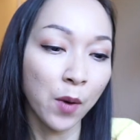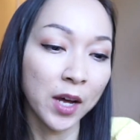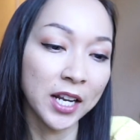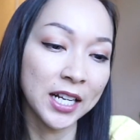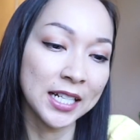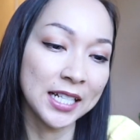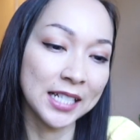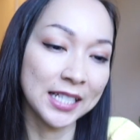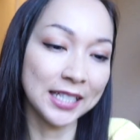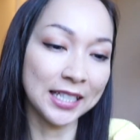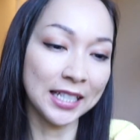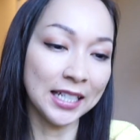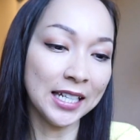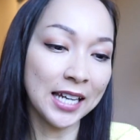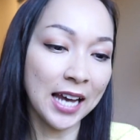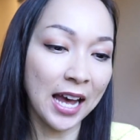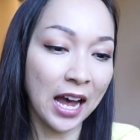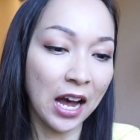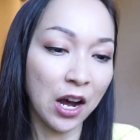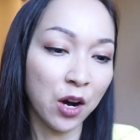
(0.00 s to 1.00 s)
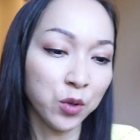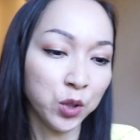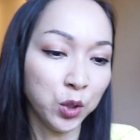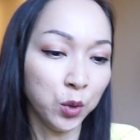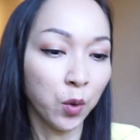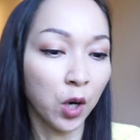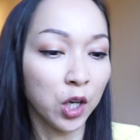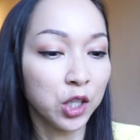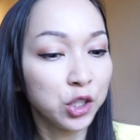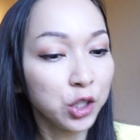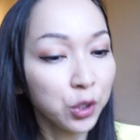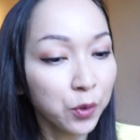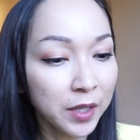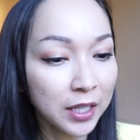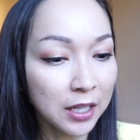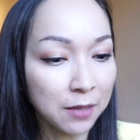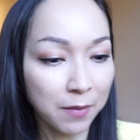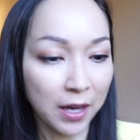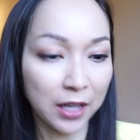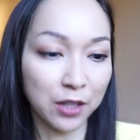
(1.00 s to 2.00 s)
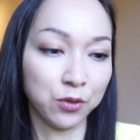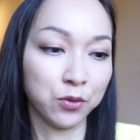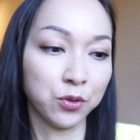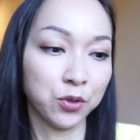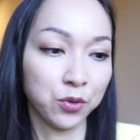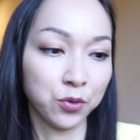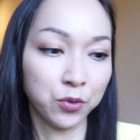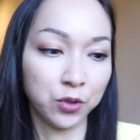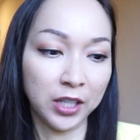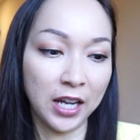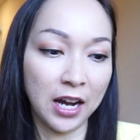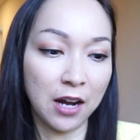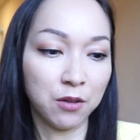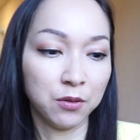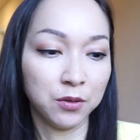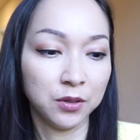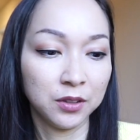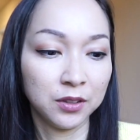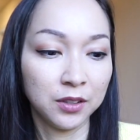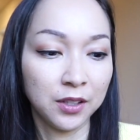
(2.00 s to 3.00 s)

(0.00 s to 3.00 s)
wanted to see how you are doing in medical school now.